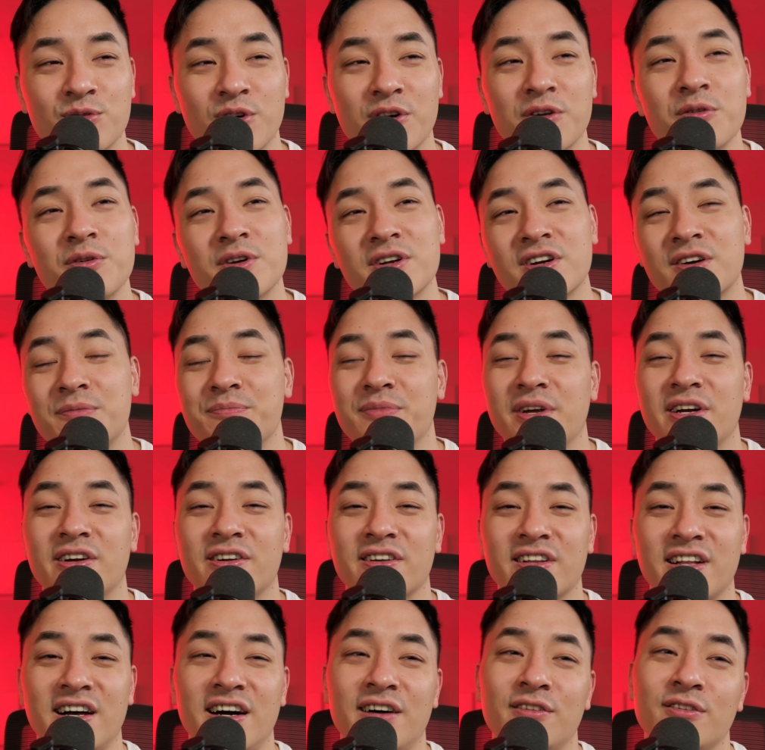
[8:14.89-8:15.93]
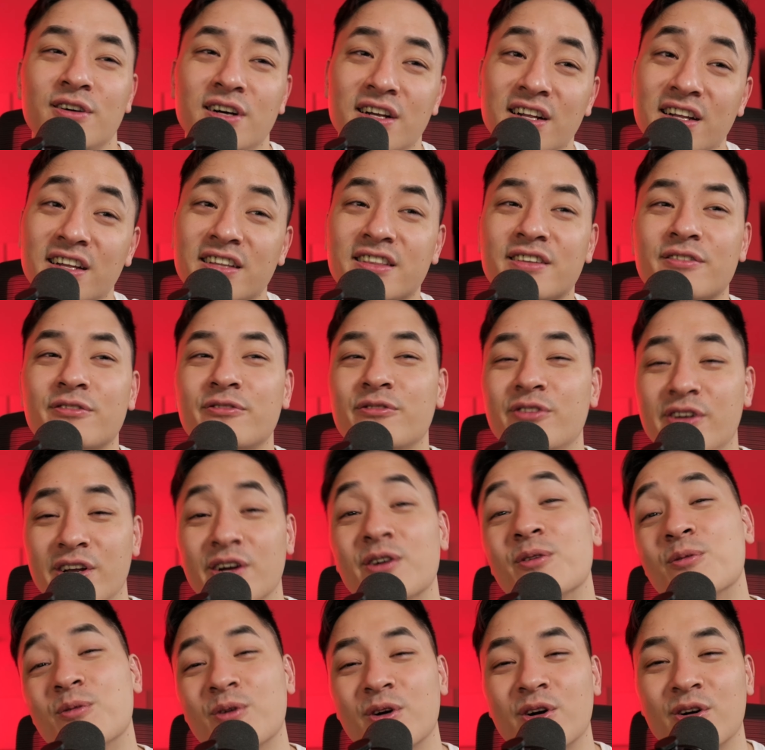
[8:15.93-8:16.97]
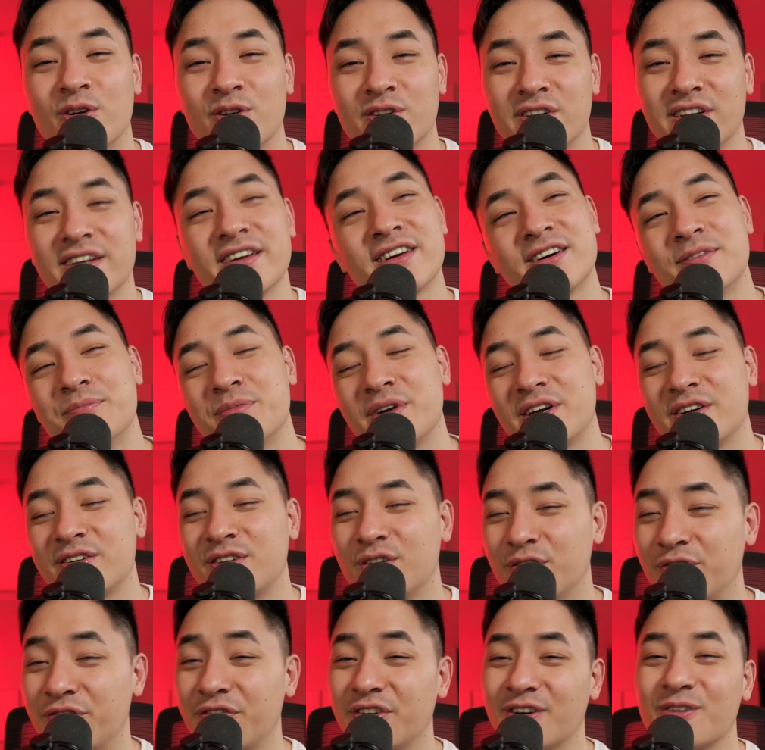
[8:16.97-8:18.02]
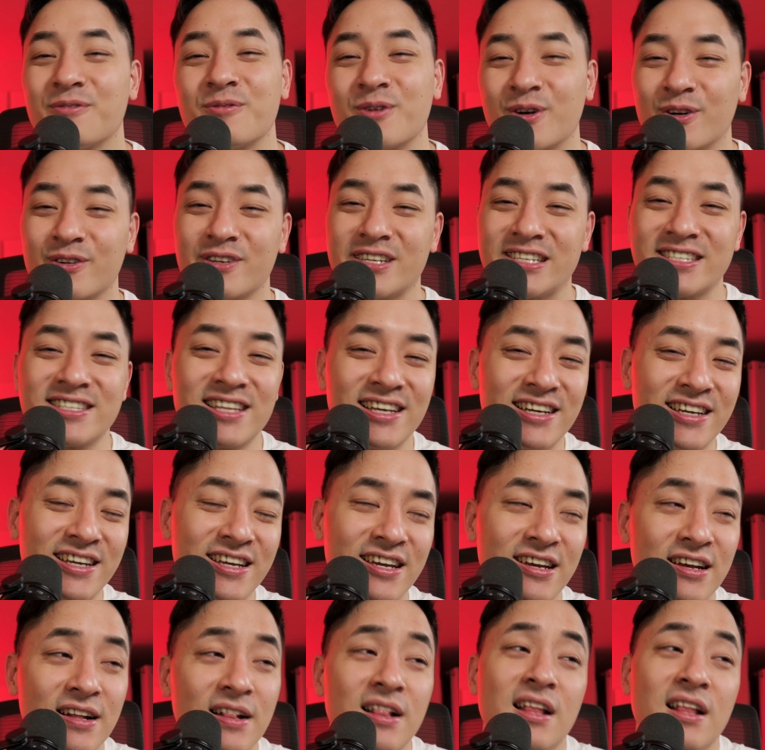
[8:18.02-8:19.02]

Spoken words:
where we're comparing how the real world compared to film world is like.